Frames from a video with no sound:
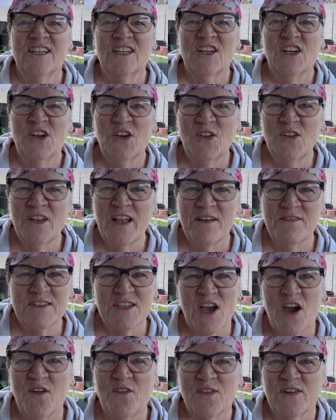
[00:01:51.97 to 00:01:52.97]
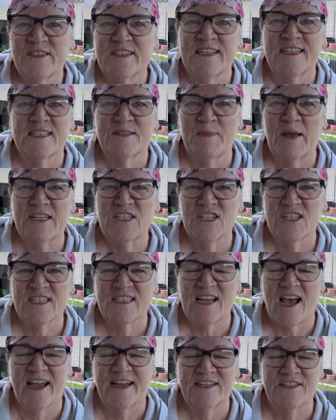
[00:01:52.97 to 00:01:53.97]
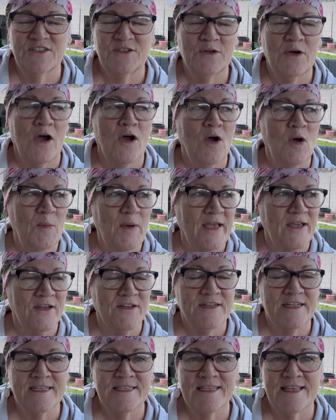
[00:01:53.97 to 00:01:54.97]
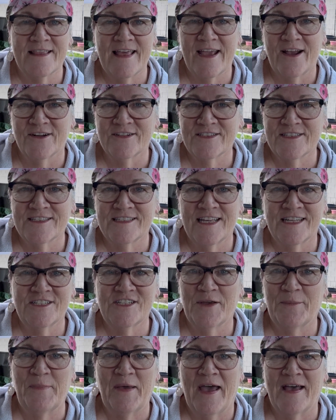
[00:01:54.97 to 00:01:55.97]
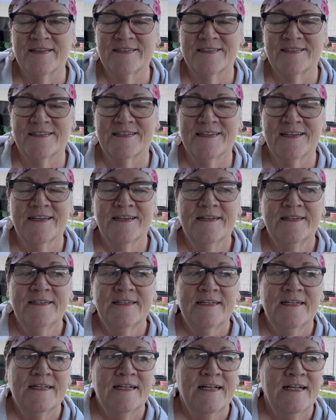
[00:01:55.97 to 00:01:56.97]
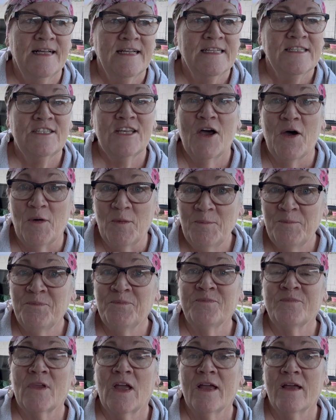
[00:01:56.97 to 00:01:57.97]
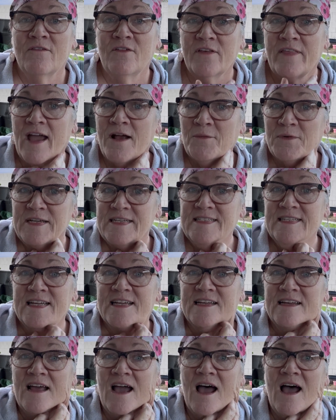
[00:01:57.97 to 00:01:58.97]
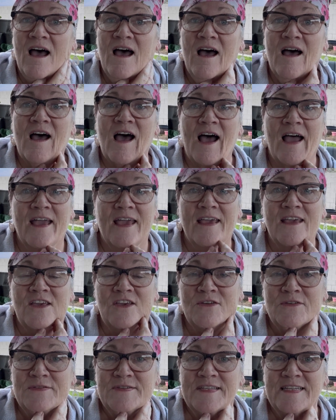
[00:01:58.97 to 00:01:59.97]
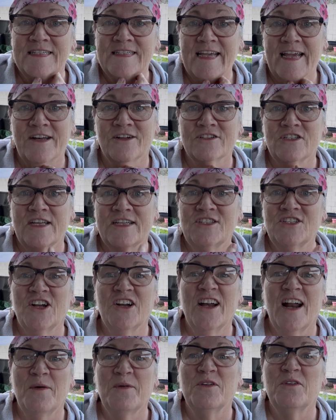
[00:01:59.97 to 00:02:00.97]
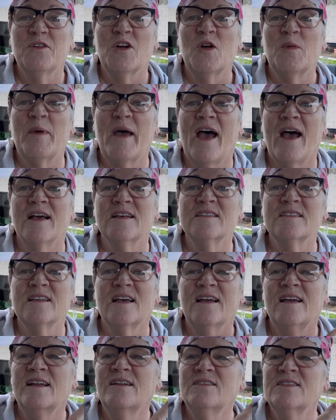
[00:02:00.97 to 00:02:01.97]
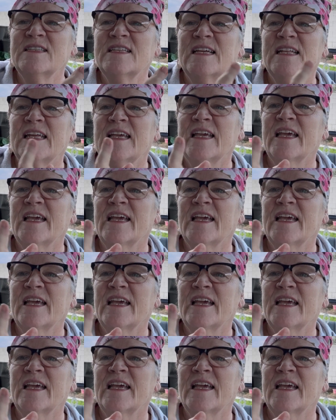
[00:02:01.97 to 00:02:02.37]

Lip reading: Who loves gophers as much as I do? Oh my goodness, they are such a pest. So for that reason, I use containers. I started out with grow bags. I don't see any